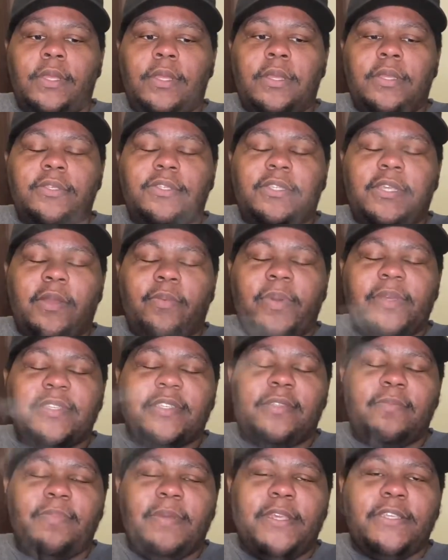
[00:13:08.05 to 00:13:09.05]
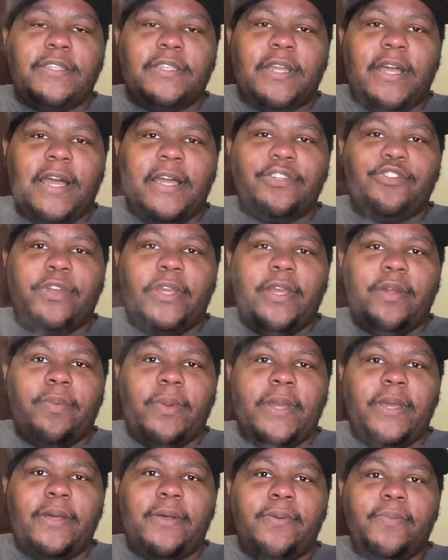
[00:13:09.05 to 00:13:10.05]
say rest in peace to Andre
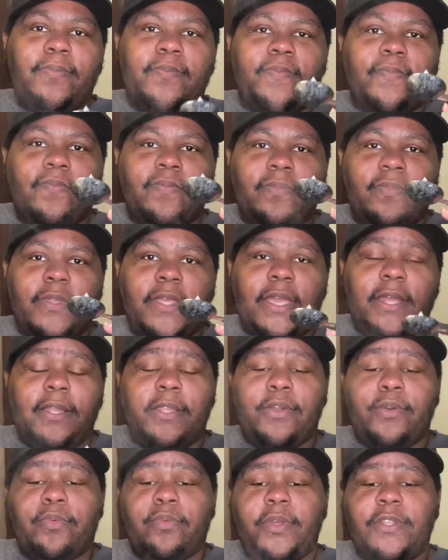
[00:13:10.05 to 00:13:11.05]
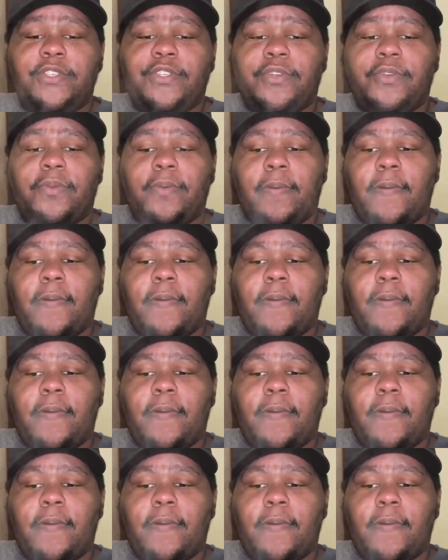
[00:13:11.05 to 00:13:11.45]
Harrell and Little Richard.